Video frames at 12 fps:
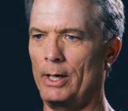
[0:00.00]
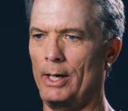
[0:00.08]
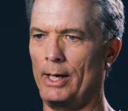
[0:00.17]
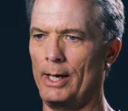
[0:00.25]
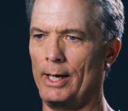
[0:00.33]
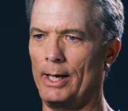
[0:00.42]

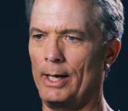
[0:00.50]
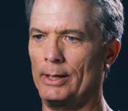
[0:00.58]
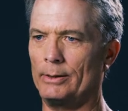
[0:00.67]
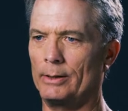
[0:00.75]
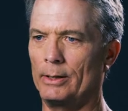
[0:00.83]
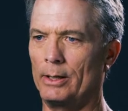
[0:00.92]

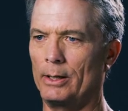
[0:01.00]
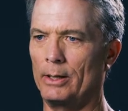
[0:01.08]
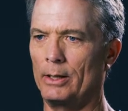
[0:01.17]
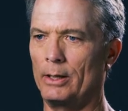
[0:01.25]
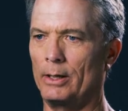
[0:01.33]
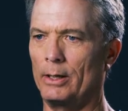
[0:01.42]
And
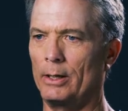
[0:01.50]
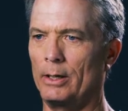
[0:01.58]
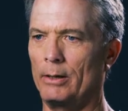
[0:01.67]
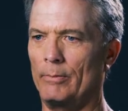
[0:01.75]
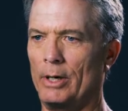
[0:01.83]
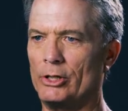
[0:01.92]

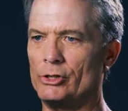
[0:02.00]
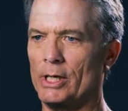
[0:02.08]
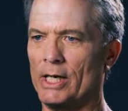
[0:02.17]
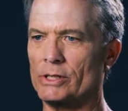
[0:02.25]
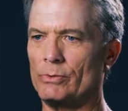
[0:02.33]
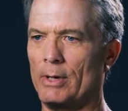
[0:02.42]
my
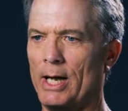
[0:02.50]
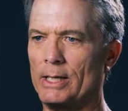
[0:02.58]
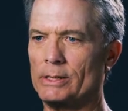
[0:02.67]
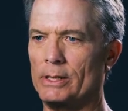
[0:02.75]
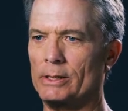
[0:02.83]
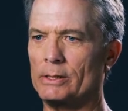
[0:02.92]
chest
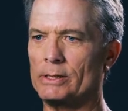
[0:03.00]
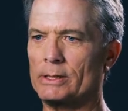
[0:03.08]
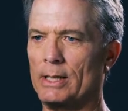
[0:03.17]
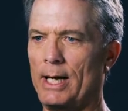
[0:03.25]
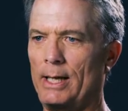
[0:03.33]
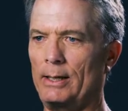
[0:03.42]
rising
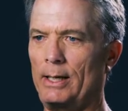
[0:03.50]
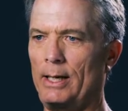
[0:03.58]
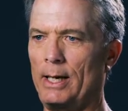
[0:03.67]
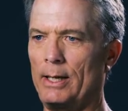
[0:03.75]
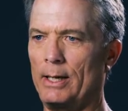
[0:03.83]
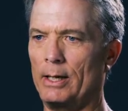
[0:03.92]
slightly
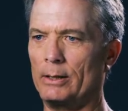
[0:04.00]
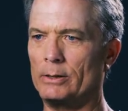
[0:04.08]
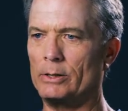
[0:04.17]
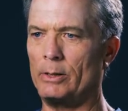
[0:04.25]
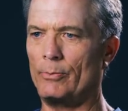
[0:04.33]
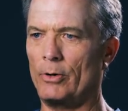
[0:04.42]
and then
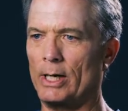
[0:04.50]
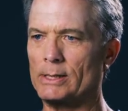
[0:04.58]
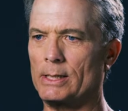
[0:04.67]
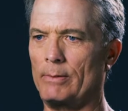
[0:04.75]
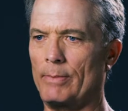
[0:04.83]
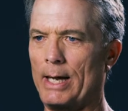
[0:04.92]

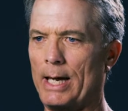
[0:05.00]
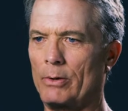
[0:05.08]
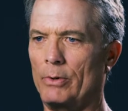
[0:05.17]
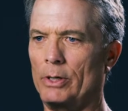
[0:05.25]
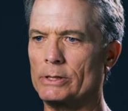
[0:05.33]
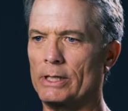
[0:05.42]
depressing
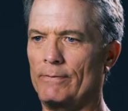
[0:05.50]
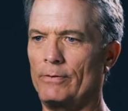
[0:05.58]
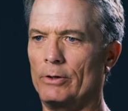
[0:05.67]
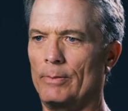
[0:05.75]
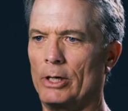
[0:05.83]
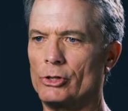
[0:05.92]
backwards. I
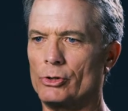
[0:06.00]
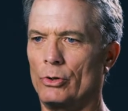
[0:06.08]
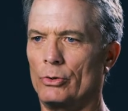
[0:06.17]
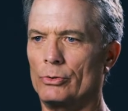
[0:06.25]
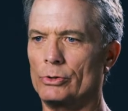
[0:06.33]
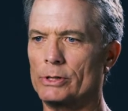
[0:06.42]
feel my
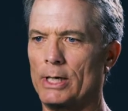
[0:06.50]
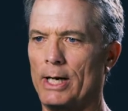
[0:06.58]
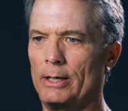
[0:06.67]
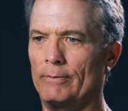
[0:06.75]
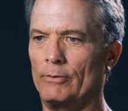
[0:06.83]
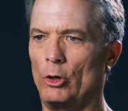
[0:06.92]
shoulders
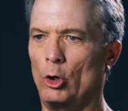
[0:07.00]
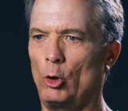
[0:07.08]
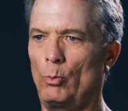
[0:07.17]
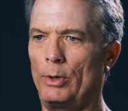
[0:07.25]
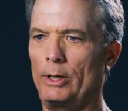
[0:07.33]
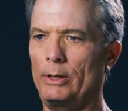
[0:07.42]
kind of
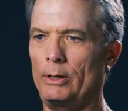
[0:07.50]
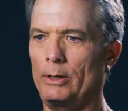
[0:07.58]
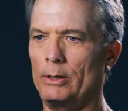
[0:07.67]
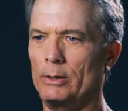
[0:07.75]
open.